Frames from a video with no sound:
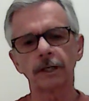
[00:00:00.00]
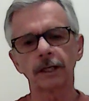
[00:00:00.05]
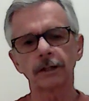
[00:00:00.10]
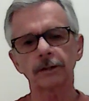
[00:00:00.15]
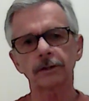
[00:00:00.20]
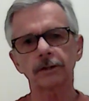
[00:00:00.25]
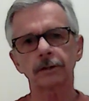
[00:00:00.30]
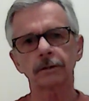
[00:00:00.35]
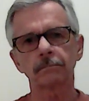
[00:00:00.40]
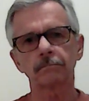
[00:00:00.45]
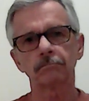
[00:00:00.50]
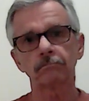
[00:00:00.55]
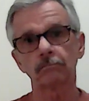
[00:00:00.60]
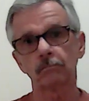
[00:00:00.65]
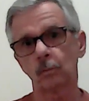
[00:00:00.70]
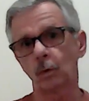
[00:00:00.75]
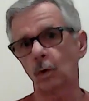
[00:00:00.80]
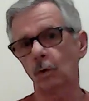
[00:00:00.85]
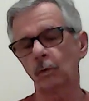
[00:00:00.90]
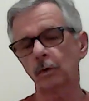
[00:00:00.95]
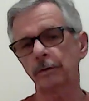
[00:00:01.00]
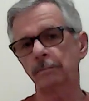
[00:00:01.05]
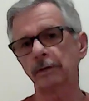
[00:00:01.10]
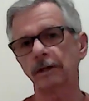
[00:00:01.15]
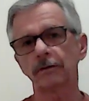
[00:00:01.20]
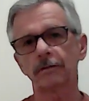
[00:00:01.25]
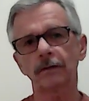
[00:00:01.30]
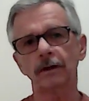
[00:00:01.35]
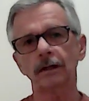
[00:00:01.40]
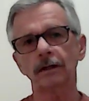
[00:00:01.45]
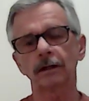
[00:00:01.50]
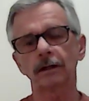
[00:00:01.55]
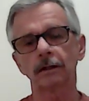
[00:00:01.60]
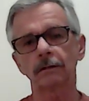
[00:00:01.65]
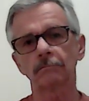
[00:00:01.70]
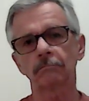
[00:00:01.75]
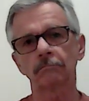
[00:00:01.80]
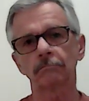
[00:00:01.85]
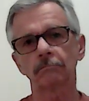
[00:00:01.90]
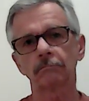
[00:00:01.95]
us what we've been thinking.
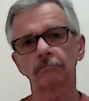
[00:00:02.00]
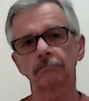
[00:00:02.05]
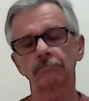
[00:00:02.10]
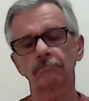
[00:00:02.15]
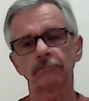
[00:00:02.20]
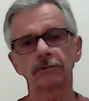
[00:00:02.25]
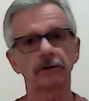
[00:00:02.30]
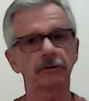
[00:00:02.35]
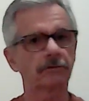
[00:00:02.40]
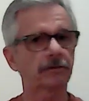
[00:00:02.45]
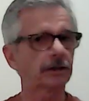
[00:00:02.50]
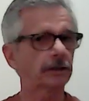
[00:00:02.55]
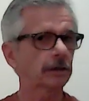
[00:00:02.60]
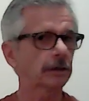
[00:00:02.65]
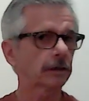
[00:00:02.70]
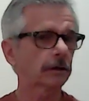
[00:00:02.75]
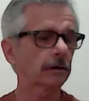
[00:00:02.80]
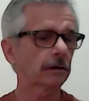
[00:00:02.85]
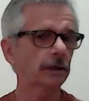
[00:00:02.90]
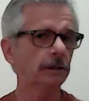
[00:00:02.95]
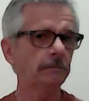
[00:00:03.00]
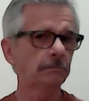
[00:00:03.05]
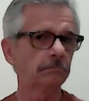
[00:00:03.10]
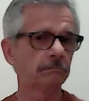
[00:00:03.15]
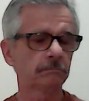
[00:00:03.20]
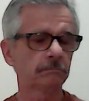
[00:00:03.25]
You're feeling good?